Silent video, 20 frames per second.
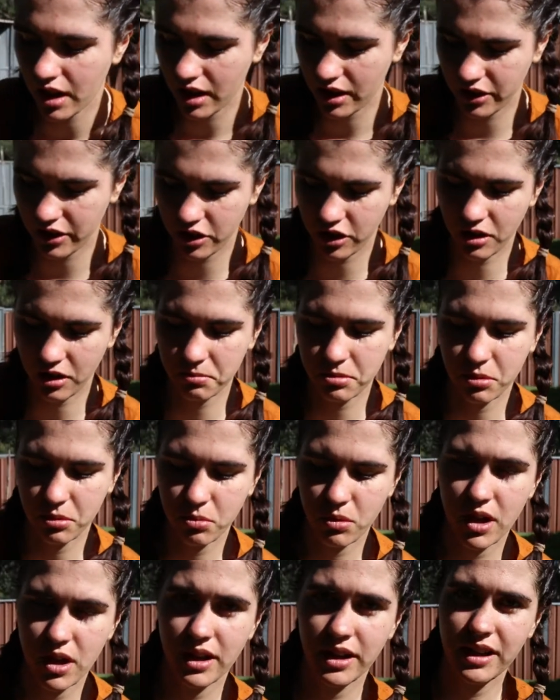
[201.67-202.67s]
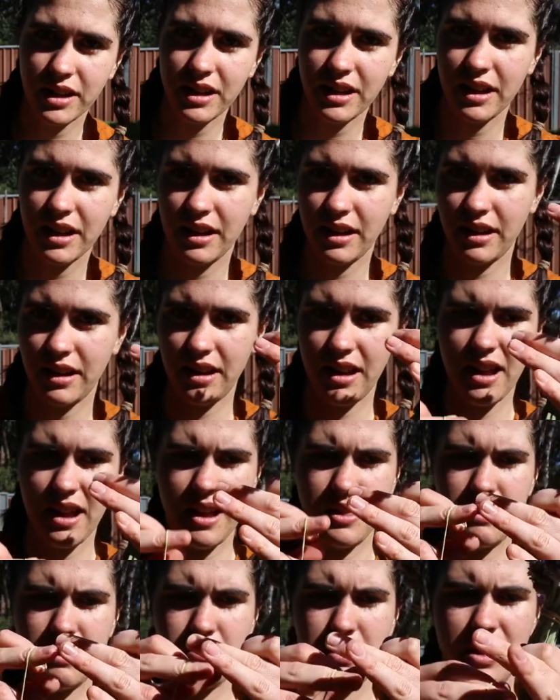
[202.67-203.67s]
And then you're going to put one
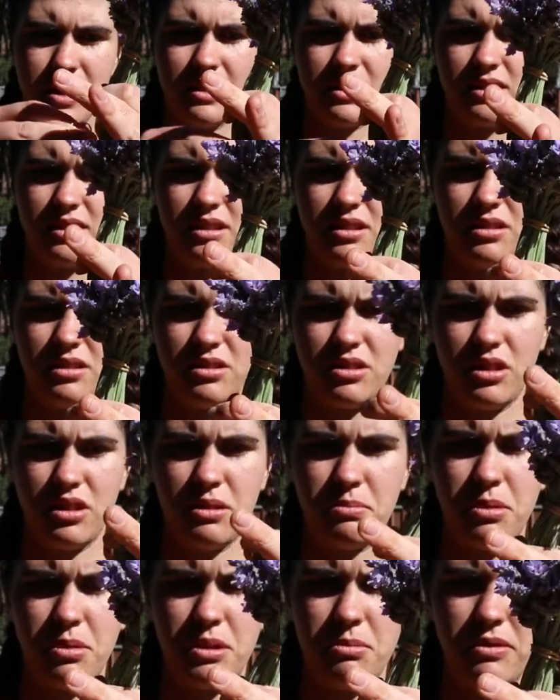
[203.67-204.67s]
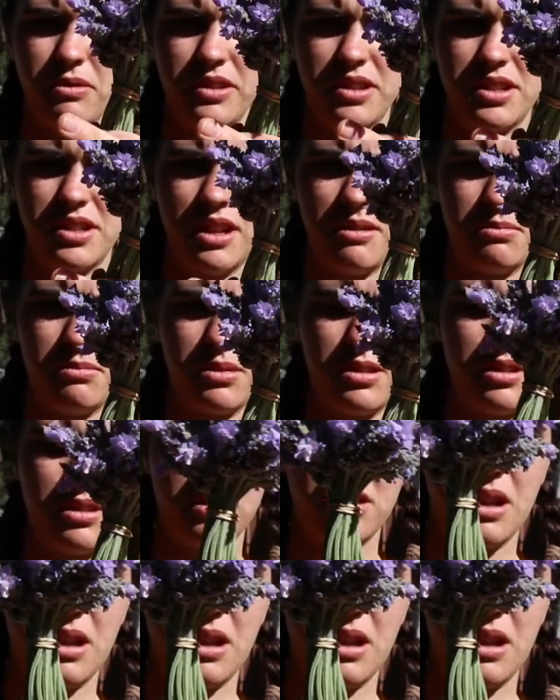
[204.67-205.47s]
at the base. At the bottom of the stems.